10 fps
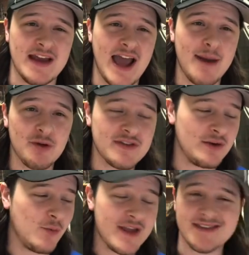
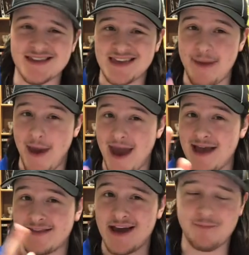Hamilton wins this game,
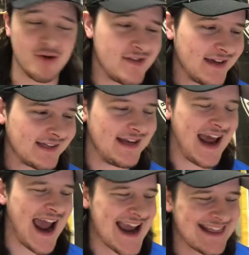as I predicted,
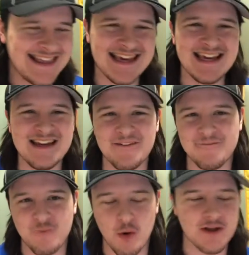eighteen to
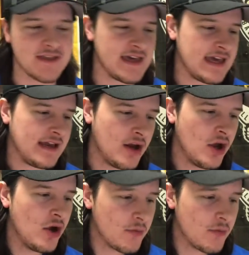fourteen,